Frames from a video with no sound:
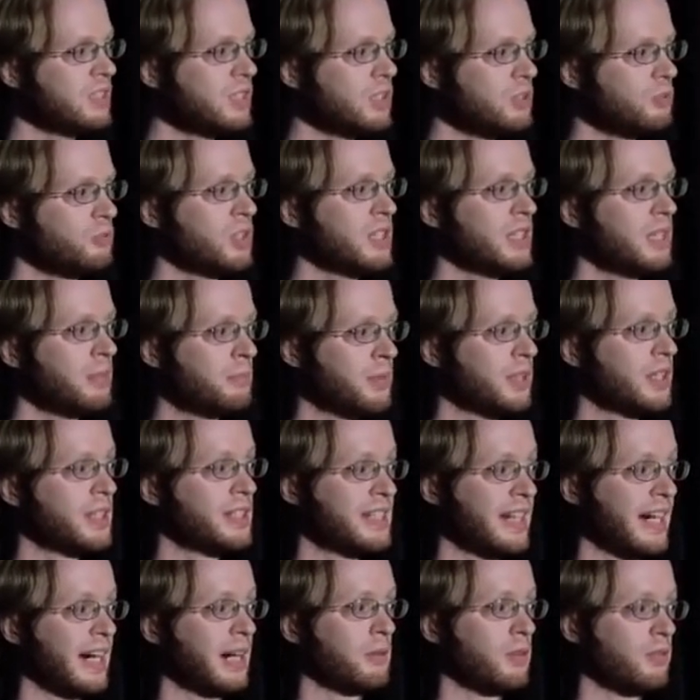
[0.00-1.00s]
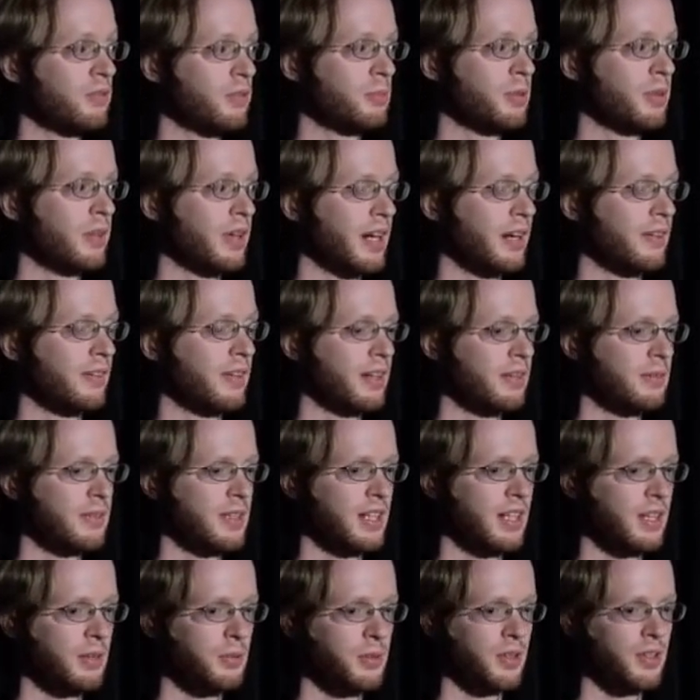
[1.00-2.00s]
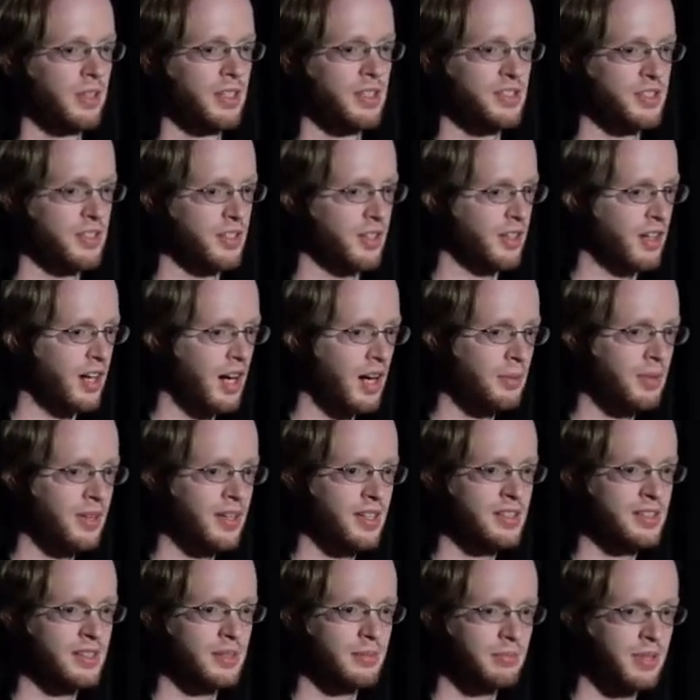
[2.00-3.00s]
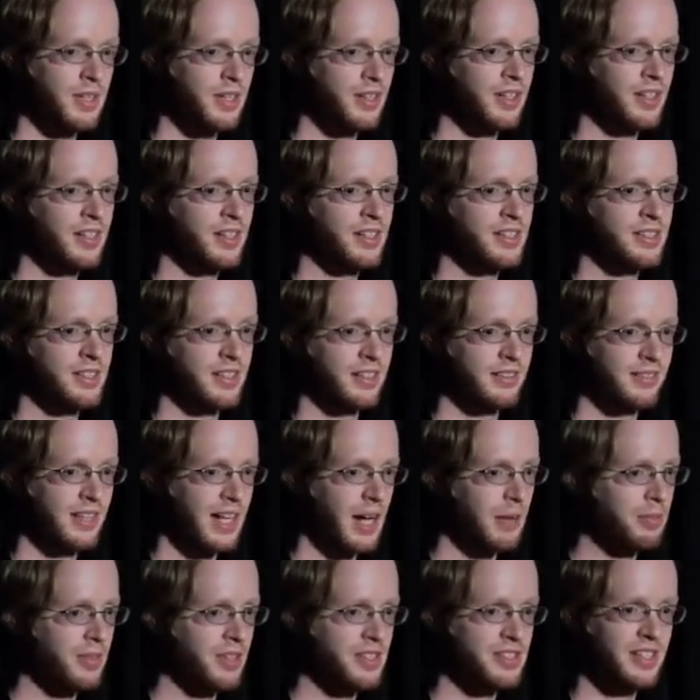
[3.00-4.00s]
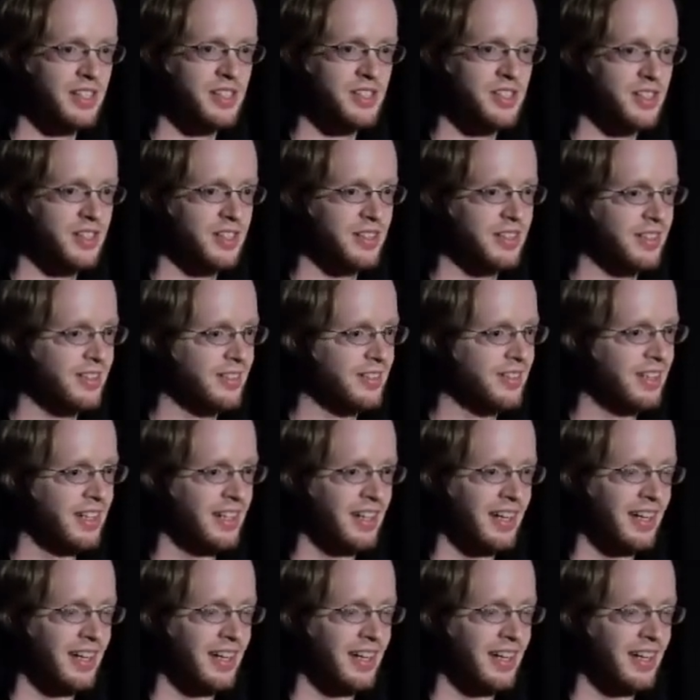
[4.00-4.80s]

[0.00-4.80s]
really pretty terrible for programming. I mean, it will insert commas and periods and capitalization and